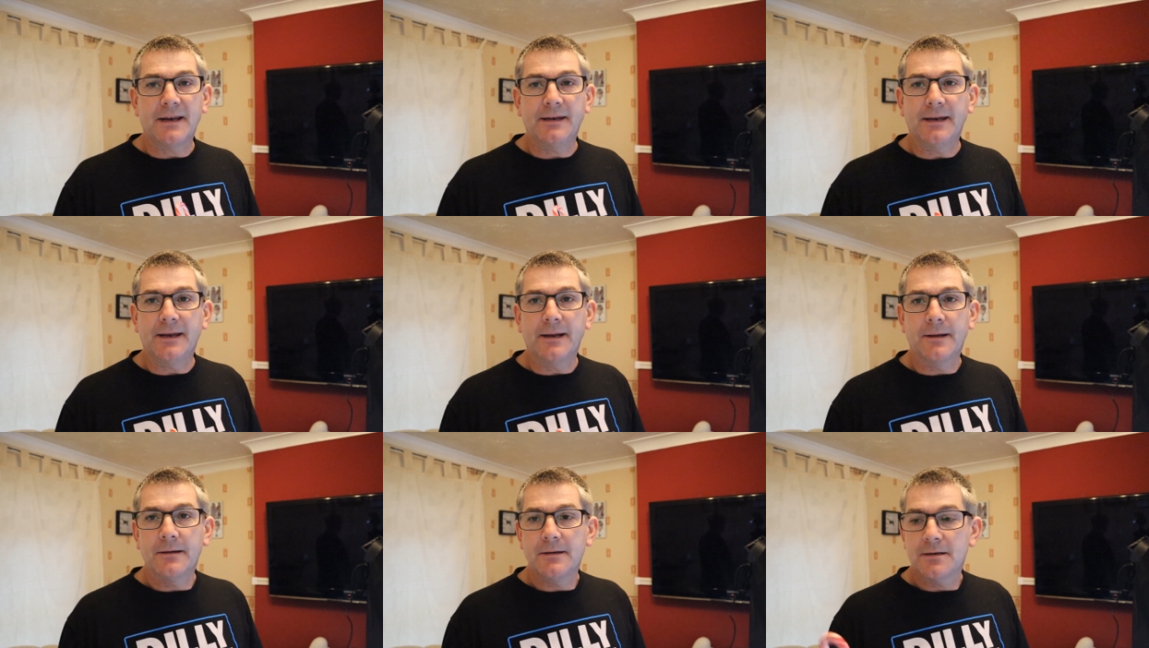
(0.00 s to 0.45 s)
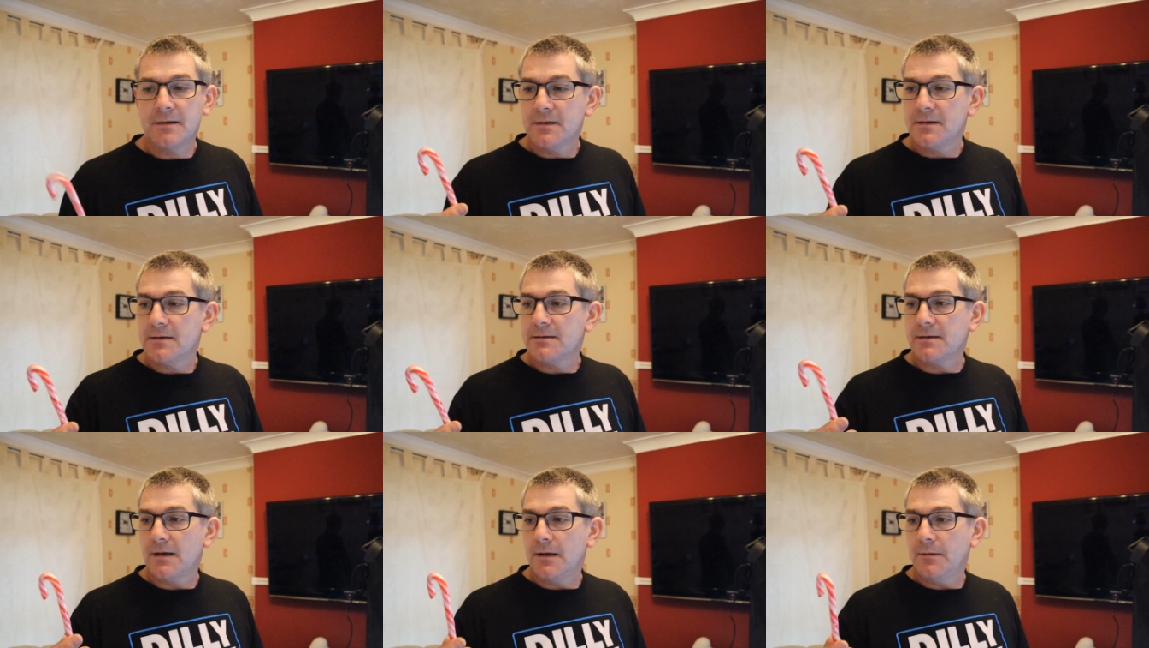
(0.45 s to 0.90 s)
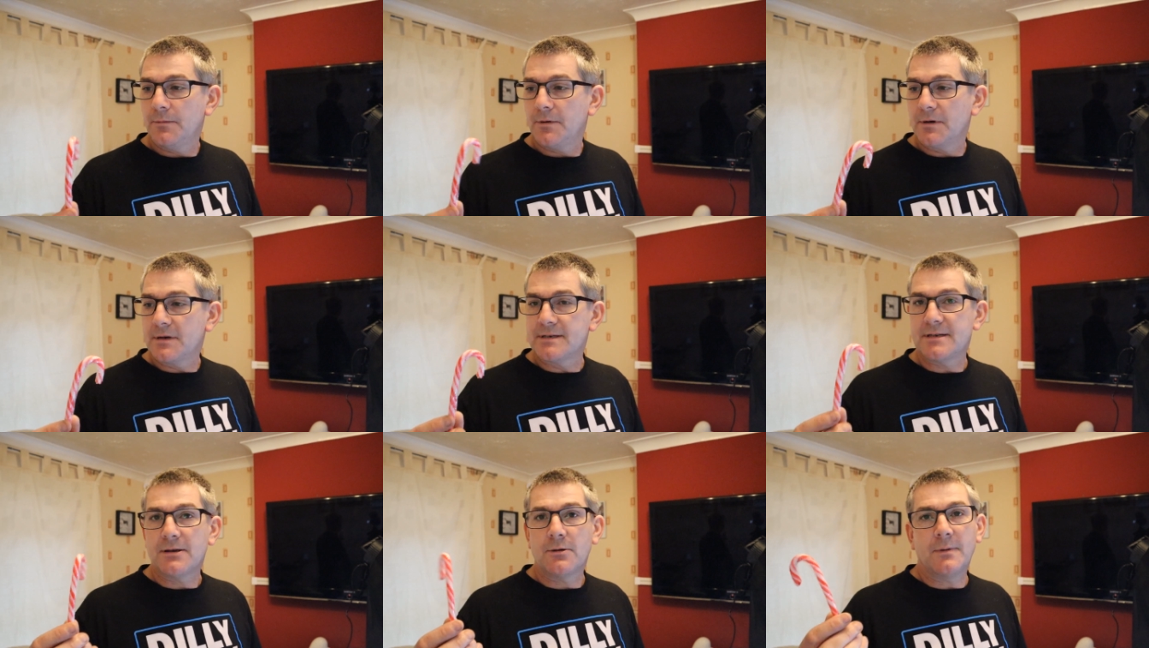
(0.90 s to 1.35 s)
candy. So we're
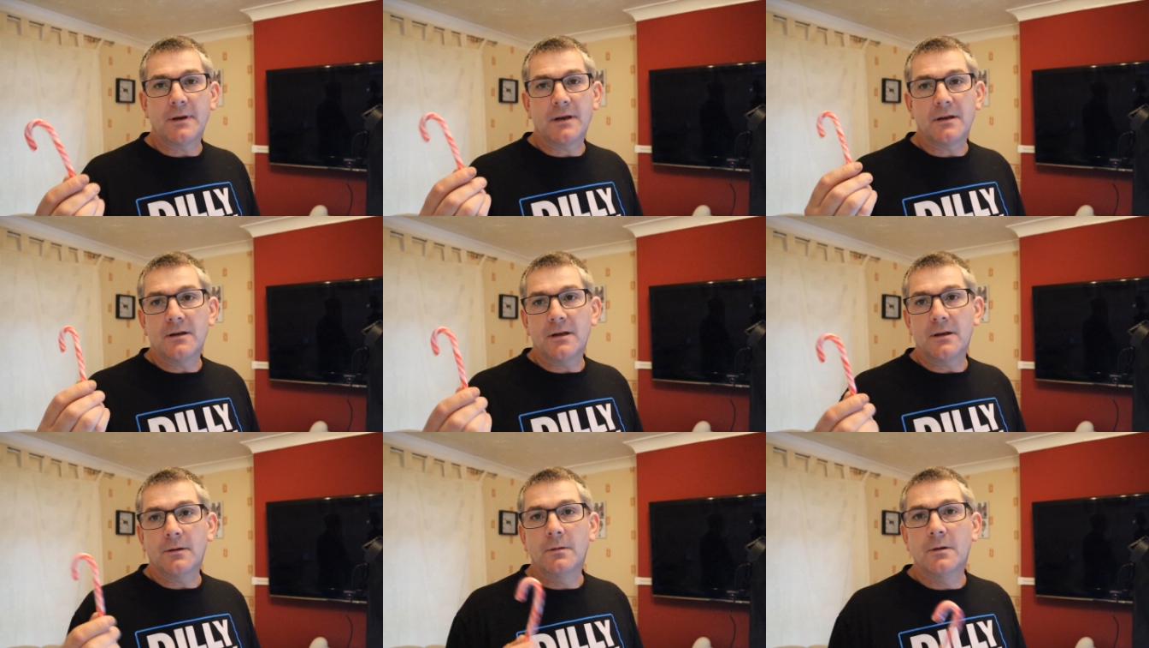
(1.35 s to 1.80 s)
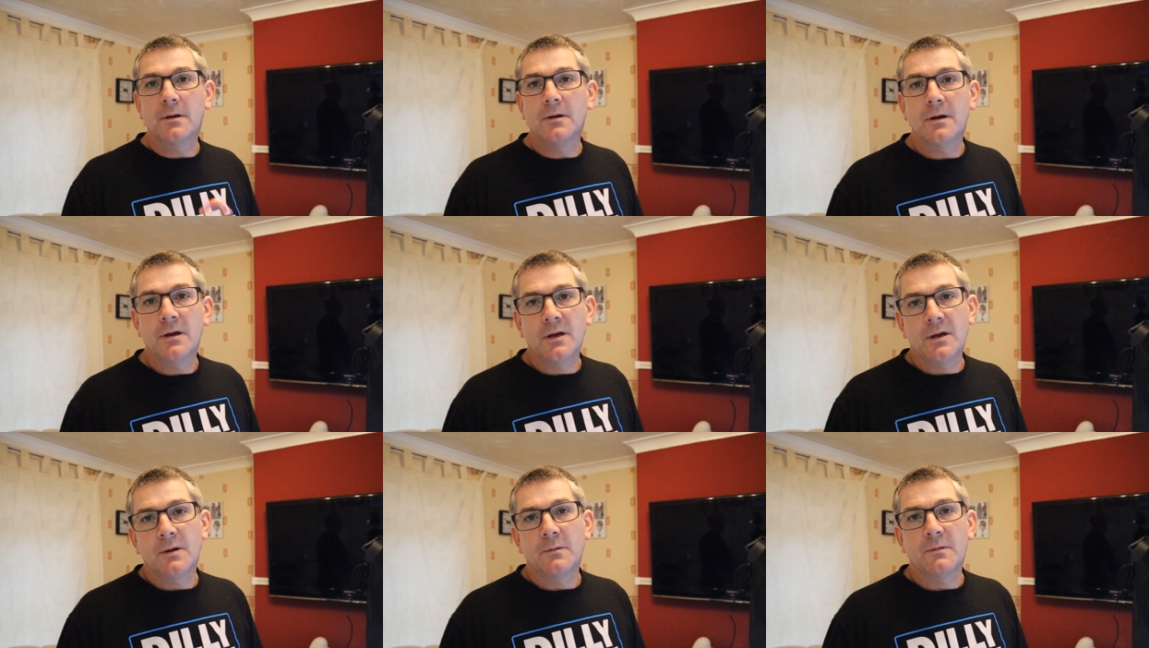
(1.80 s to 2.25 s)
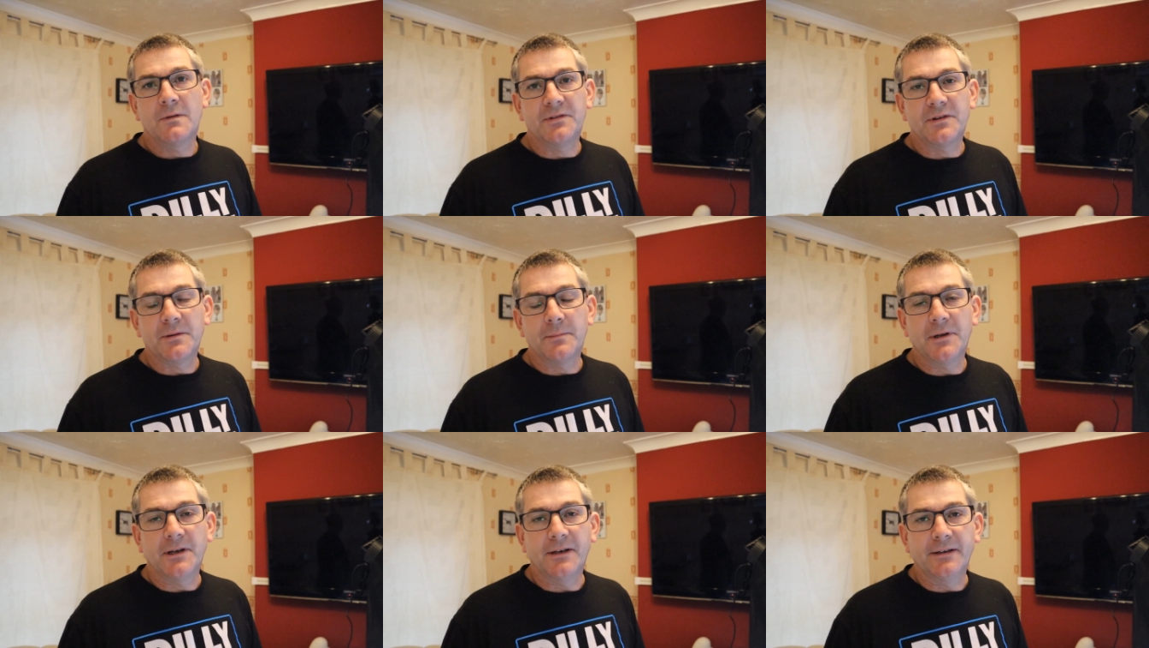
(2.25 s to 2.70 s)
going to see what we can do with
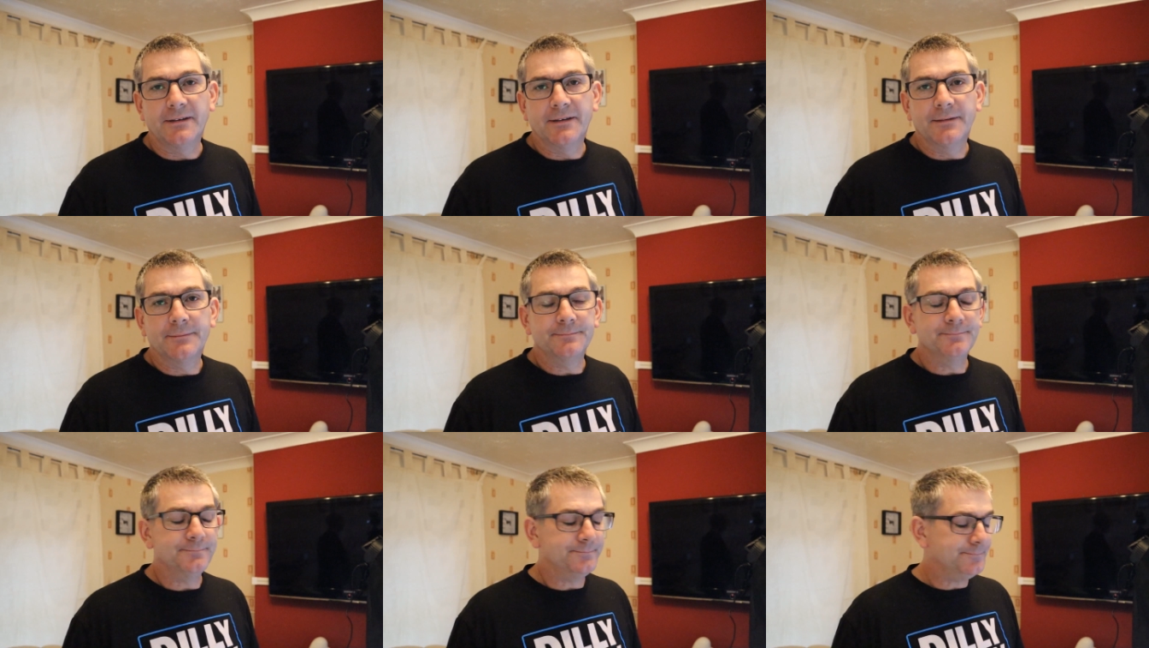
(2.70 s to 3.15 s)
some of these.